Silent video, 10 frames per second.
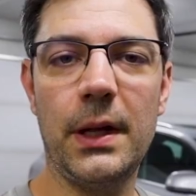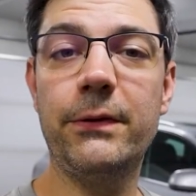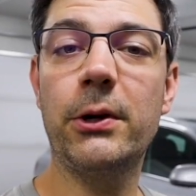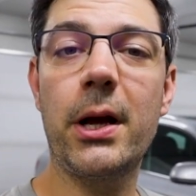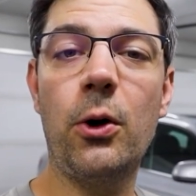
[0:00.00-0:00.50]

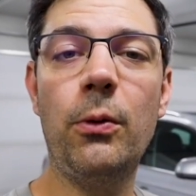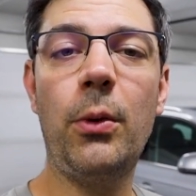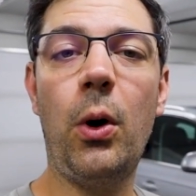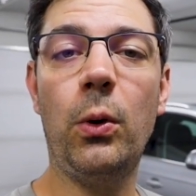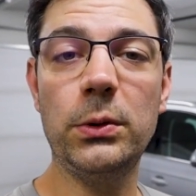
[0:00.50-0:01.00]
If you're at
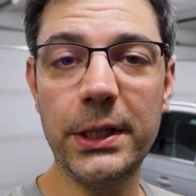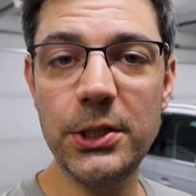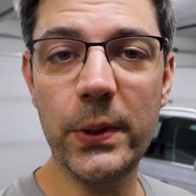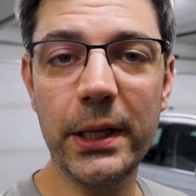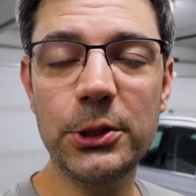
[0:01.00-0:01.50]
home only
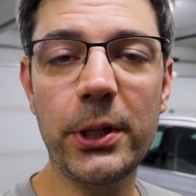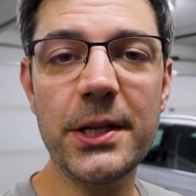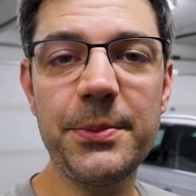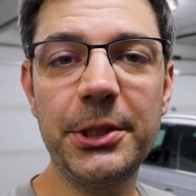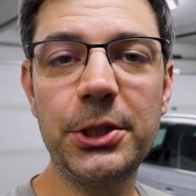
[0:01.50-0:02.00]
doing a
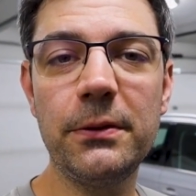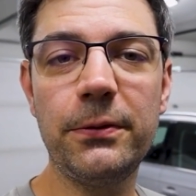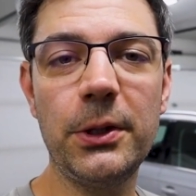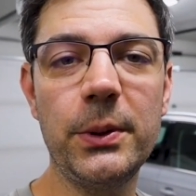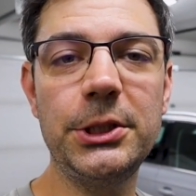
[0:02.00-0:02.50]
transmission
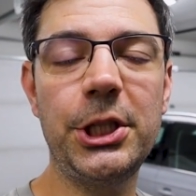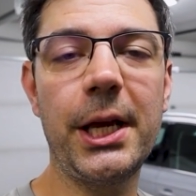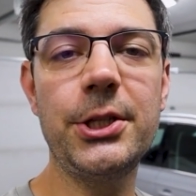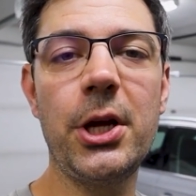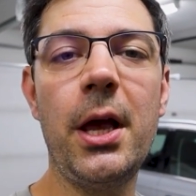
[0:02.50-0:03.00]
fluid
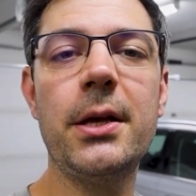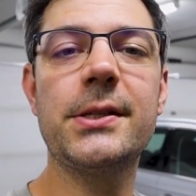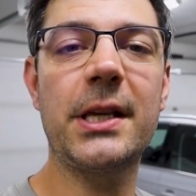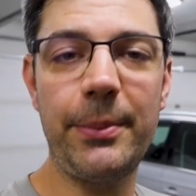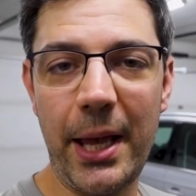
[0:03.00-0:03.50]
change,
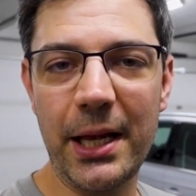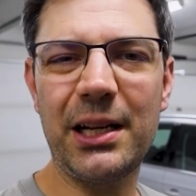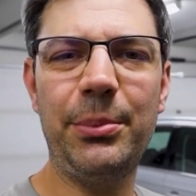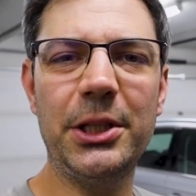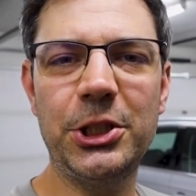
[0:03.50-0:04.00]
skip ahead a
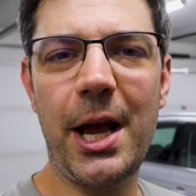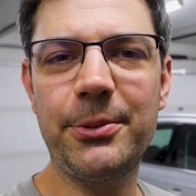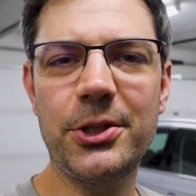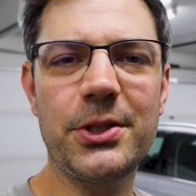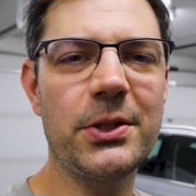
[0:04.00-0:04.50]
couple of
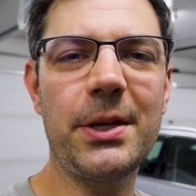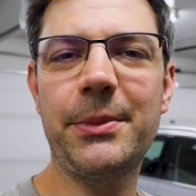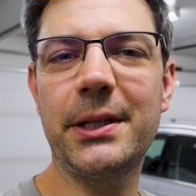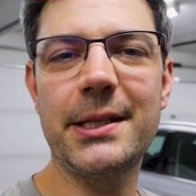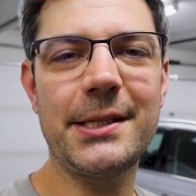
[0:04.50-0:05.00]
chapters to
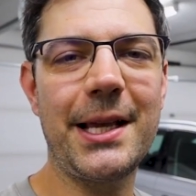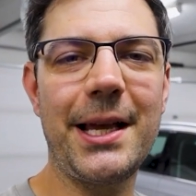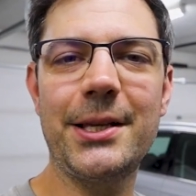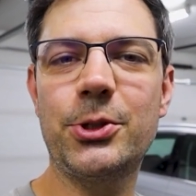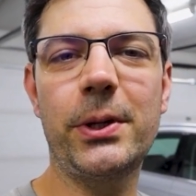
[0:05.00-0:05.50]
something that
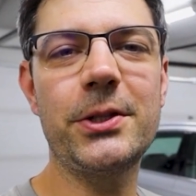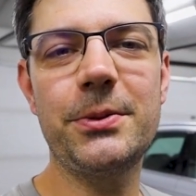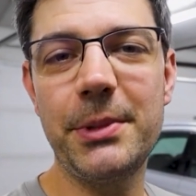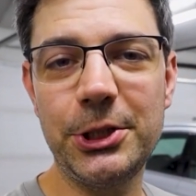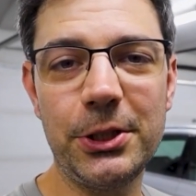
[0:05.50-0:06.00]
says
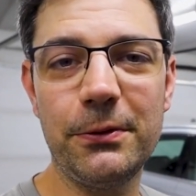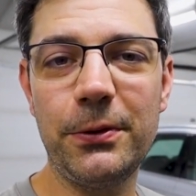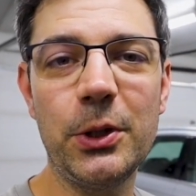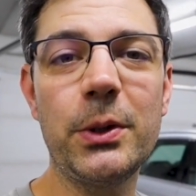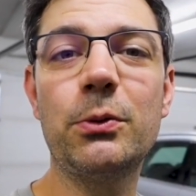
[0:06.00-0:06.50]
transmission
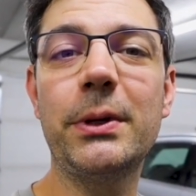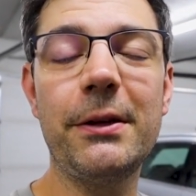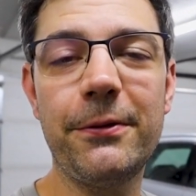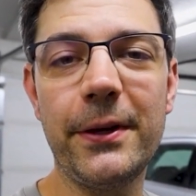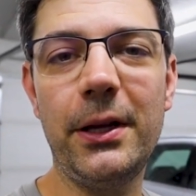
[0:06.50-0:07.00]
fluid
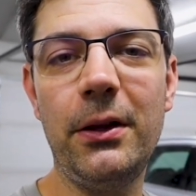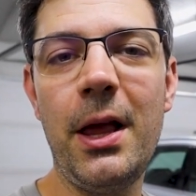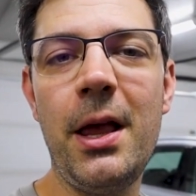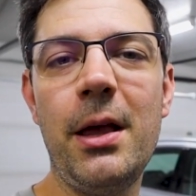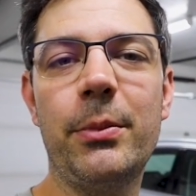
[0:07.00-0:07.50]
refill.
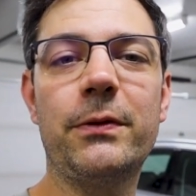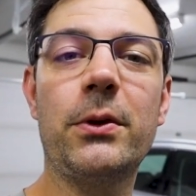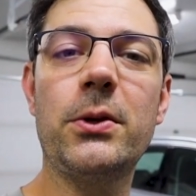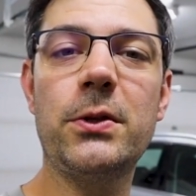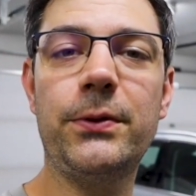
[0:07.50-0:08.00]
But
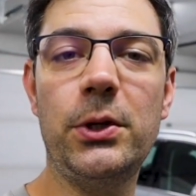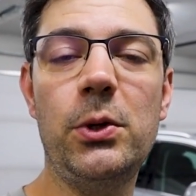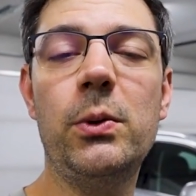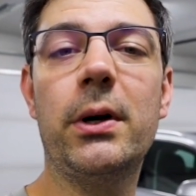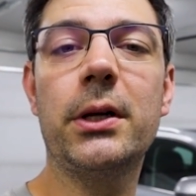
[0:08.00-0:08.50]
for those of you
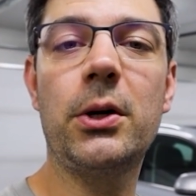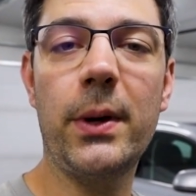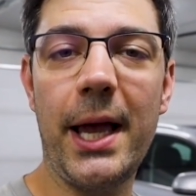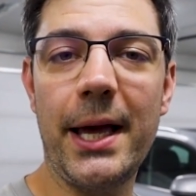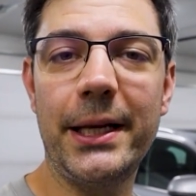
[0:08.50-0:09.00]
who want to
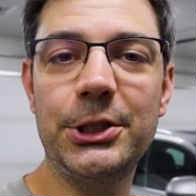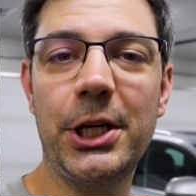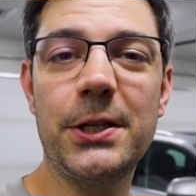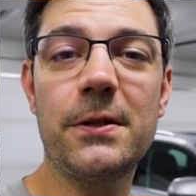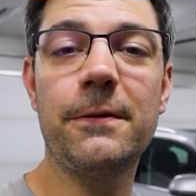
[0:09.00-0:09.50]
go ahead and change the